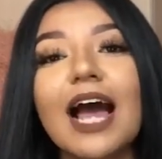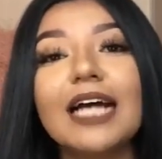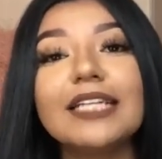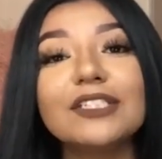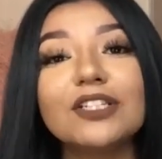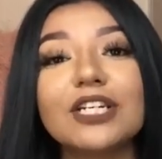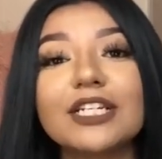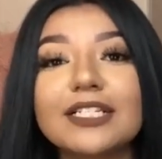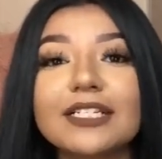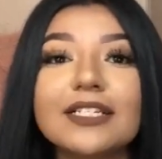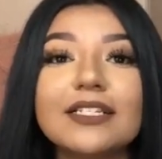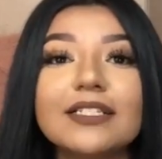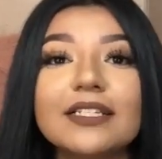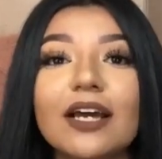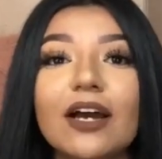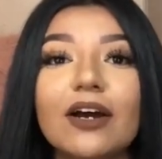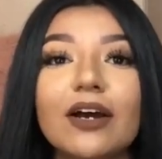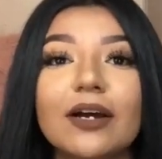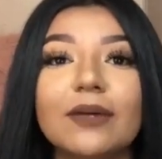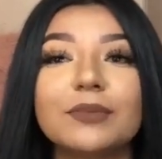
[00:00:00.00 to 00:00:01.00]
As you guys can
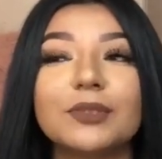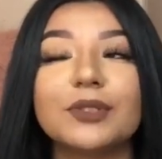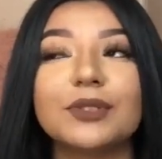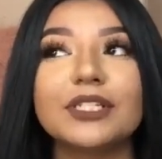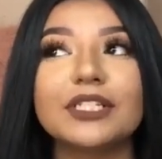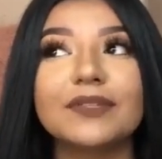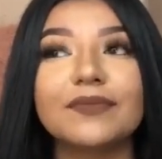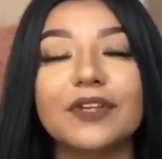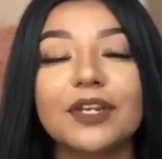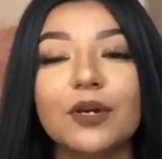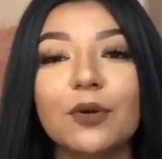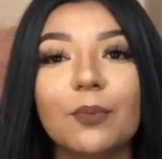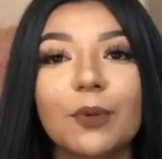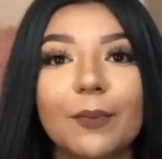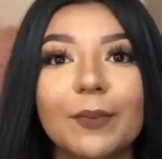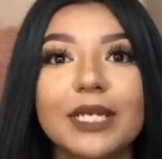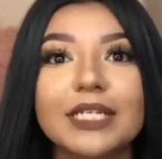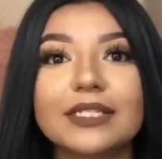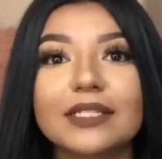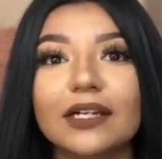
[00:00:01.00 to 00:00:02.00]
tell, I'm doing this video
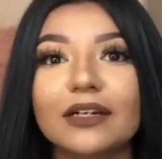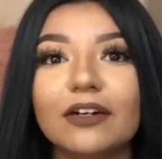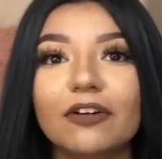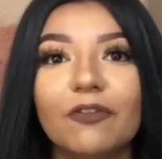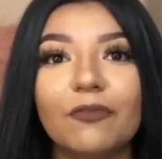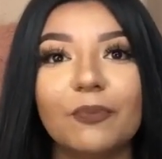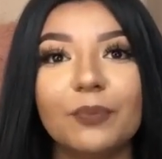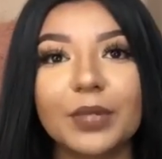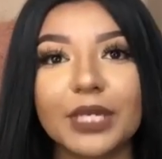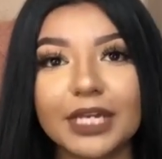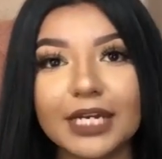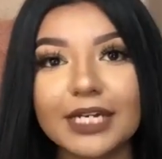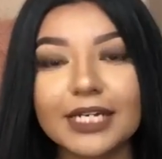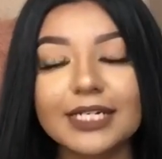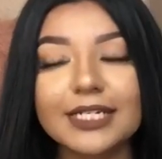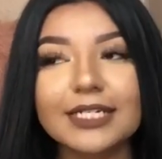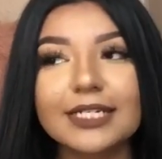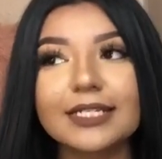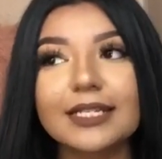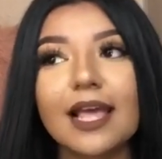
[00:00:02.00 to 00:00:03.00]
by myself
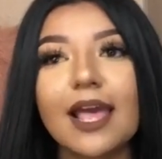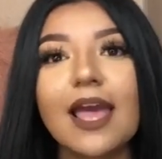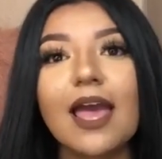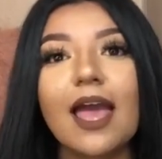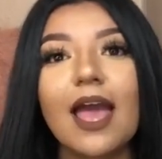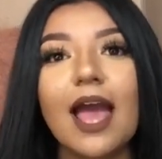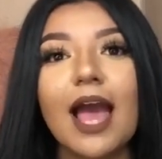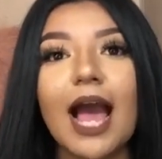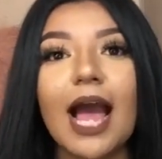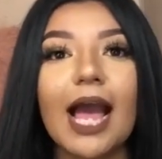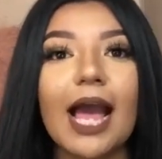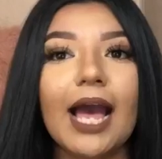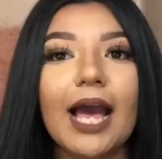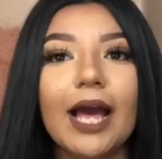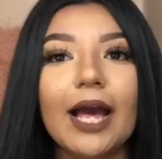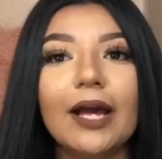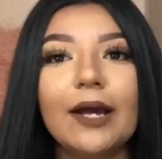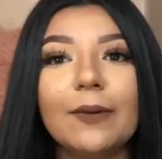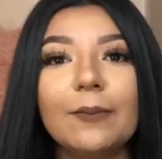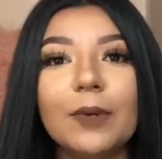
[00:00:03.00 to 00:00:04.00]
because
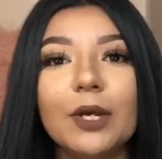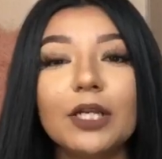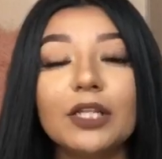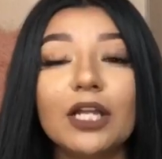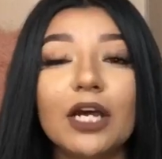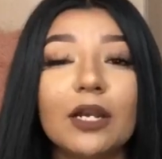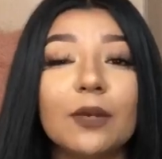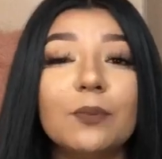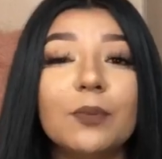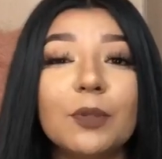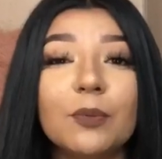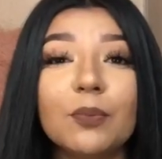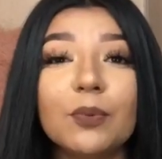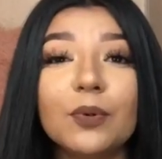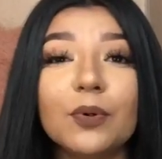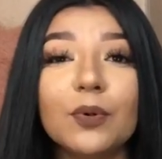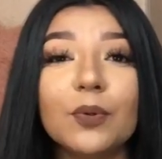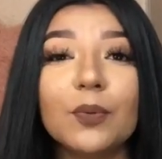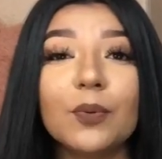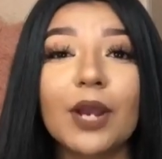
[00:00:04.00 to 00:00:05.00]
um a lot of
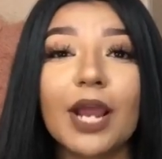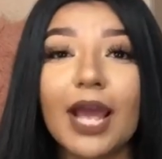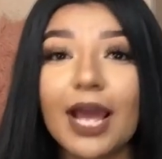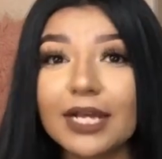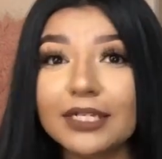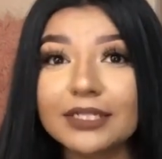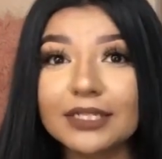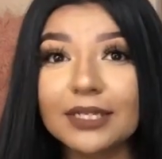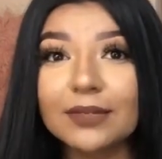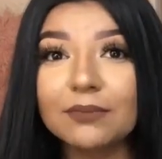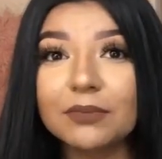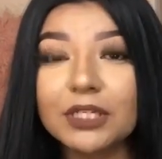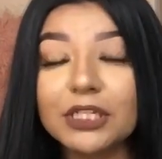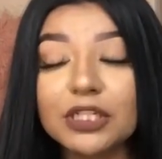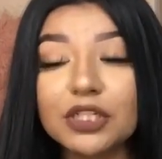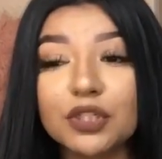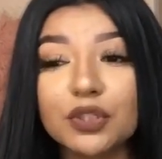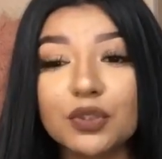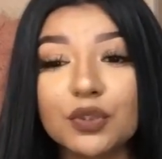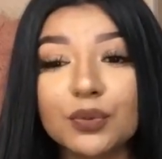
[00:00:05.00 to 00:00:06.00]
people were asking me
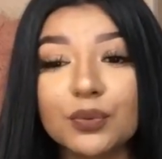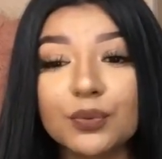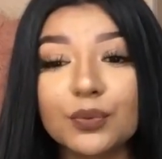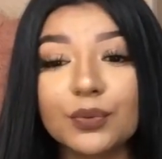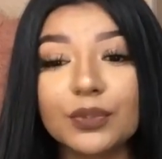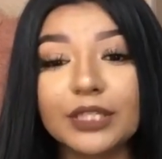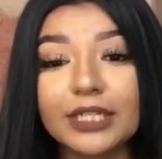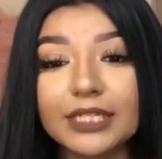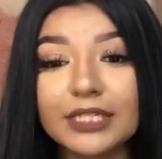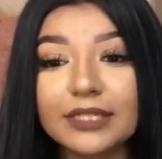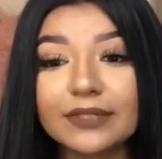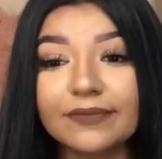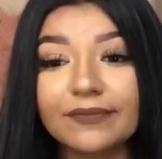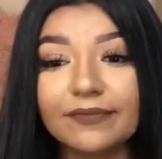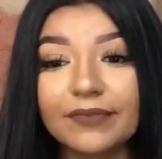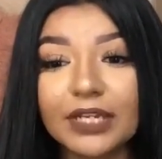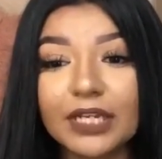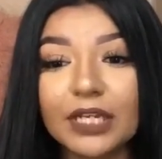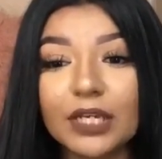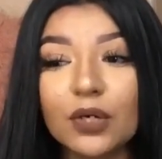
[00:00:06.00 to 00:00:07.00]
to do this
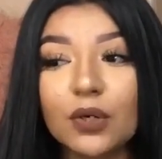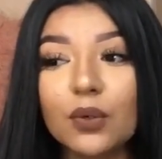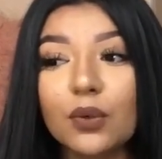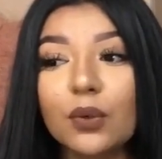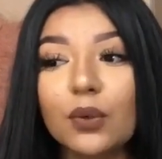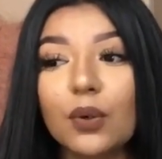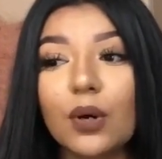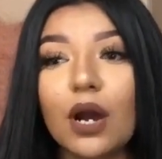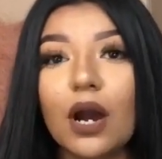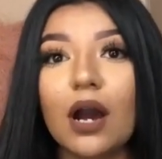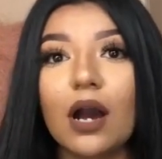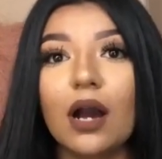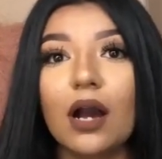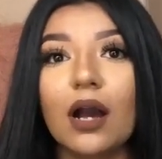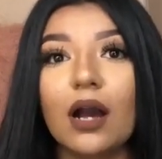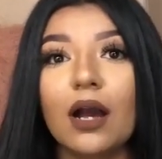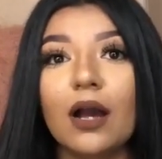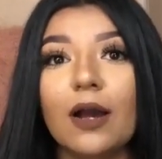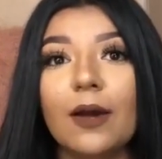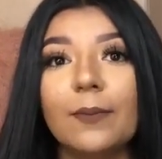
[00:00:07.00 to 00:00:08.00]
video,
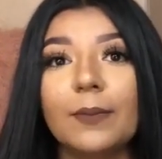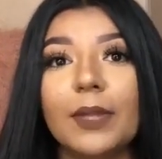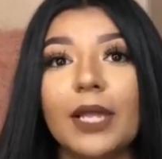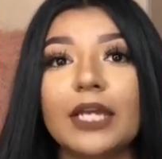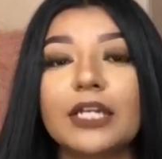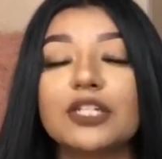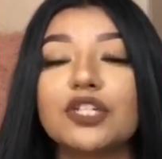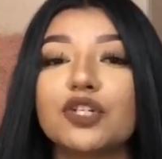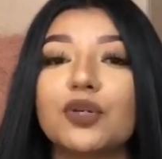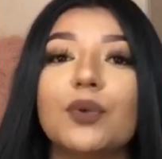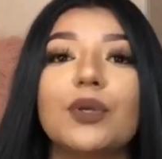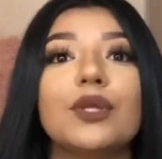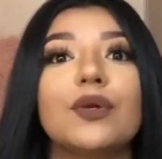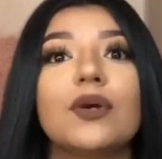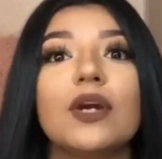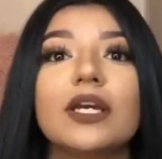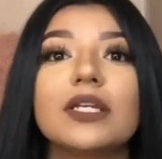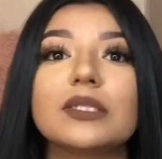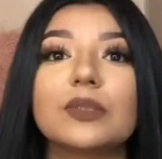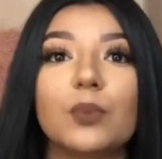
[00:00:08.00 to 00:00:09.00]
um like showing you
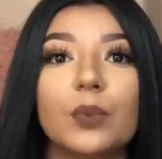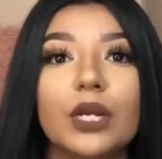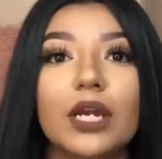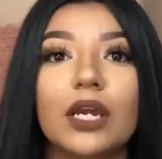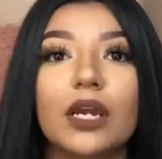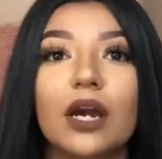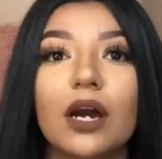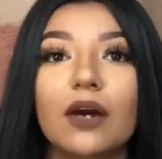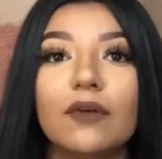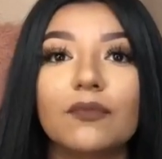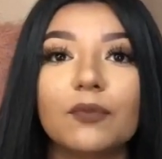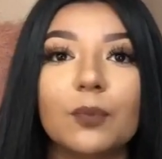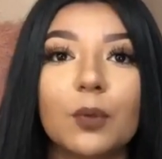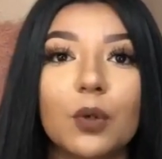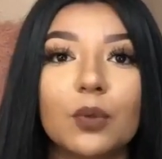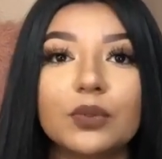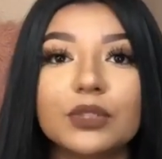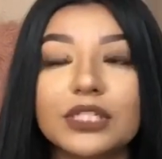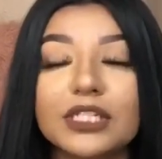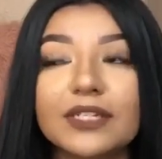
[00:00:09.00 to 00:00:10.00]
guys what I got from
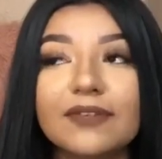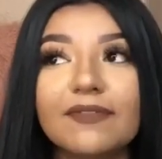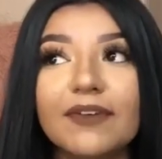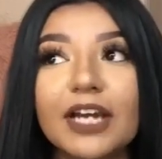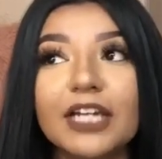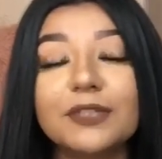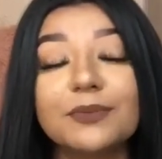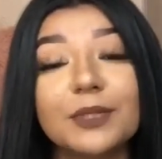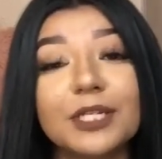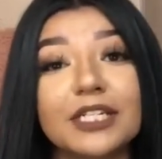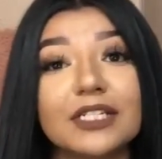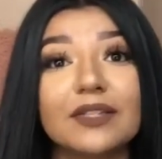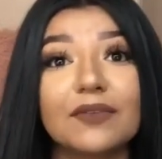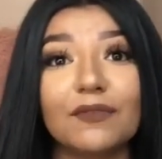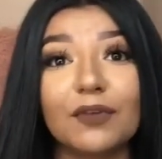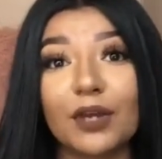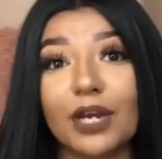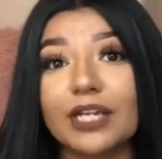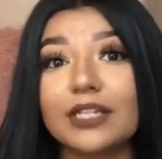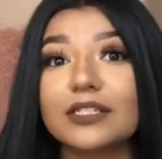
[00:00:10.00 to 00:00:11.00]
O O T D Fash, because
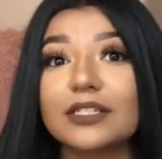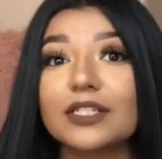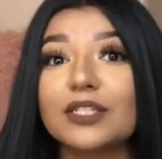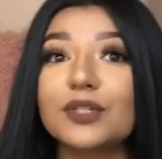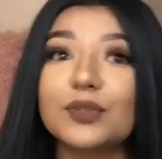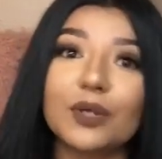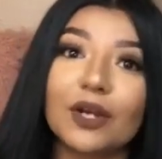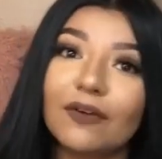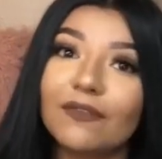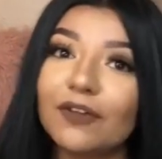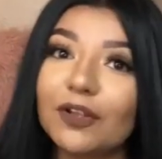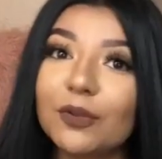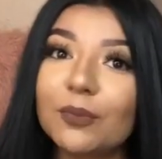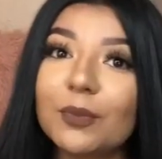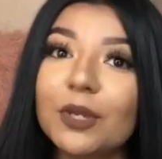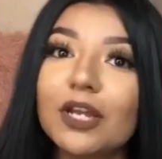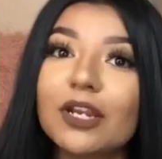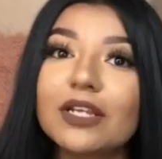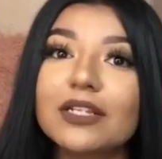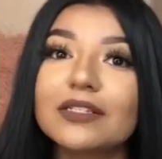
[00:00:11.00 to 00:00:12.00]
if you guys do not follow
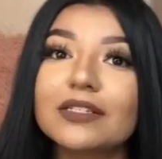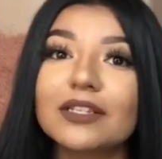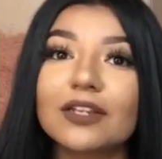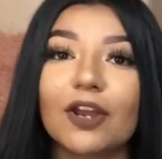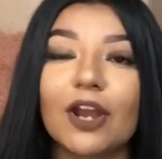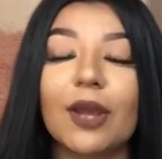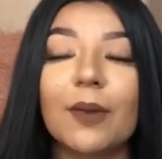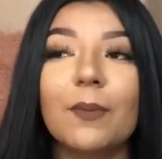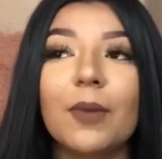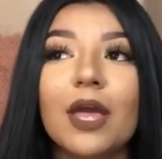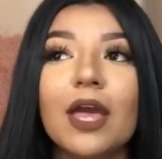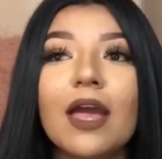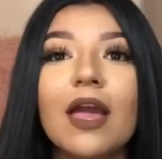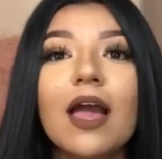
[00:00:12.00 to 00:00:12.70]
me on Instagram,